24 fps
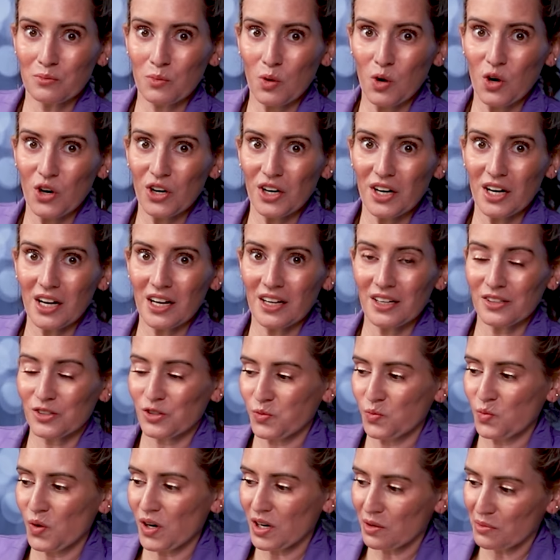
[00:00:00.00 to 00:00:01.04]
it more.
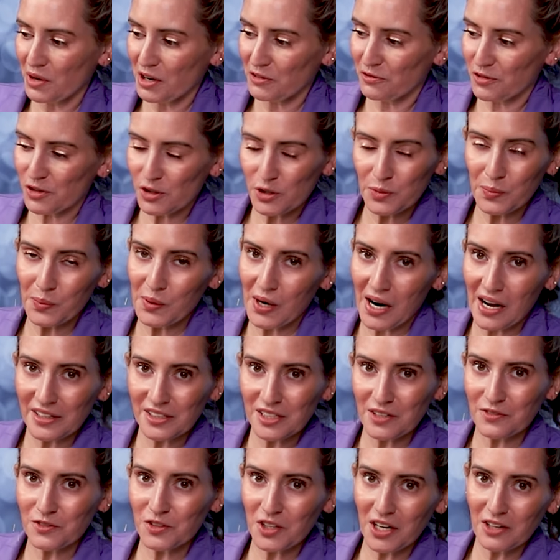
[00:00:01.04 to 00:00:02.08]
It's one of my first
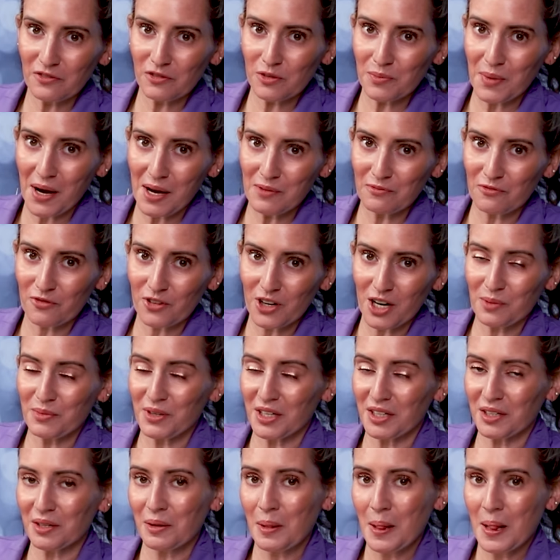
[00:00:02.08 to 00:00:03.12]
products I've tried from I'm From
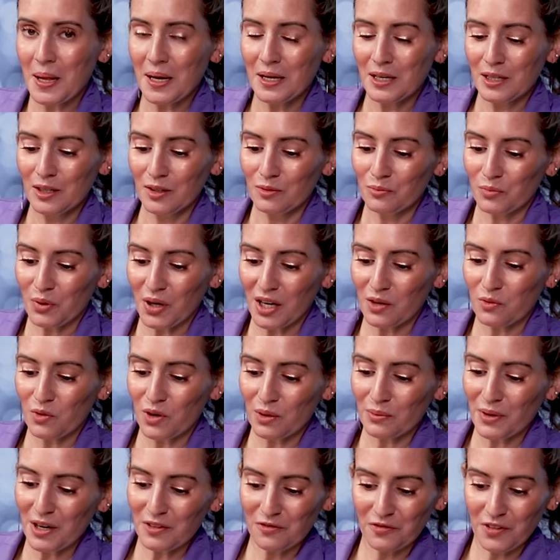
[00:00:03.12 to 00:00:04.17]
and probably
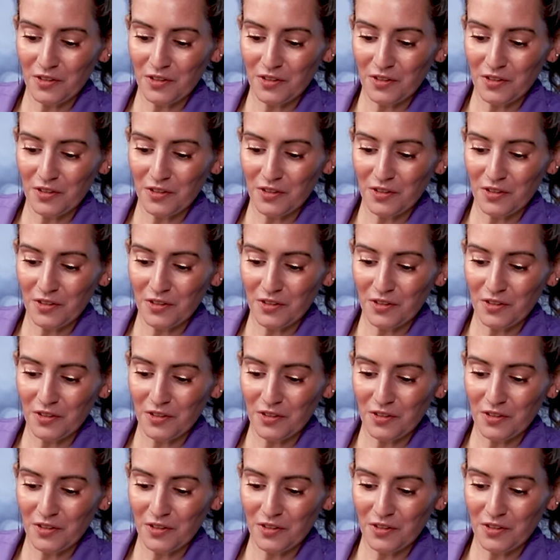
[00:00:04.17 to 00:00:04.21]
one of my